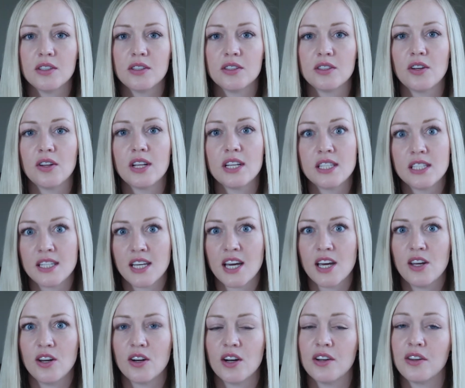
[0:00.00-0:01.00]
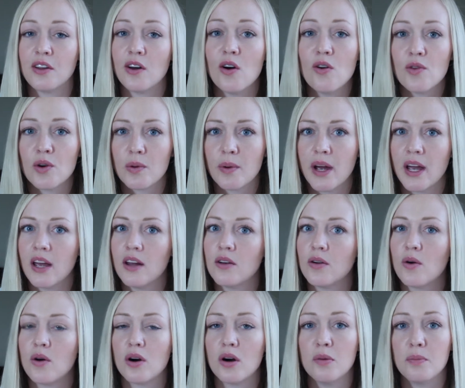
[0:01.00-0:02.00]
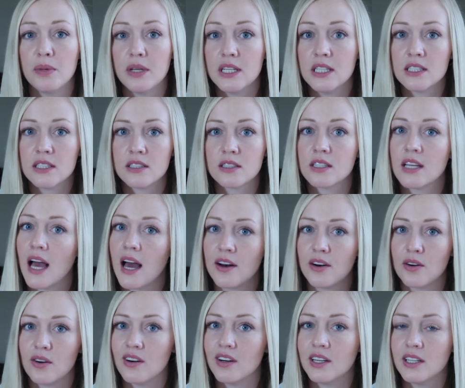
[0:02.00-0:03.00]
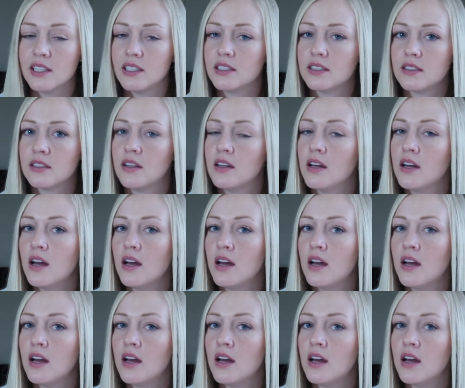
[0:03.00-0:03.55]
So let's say you're in the overweight or obese categories.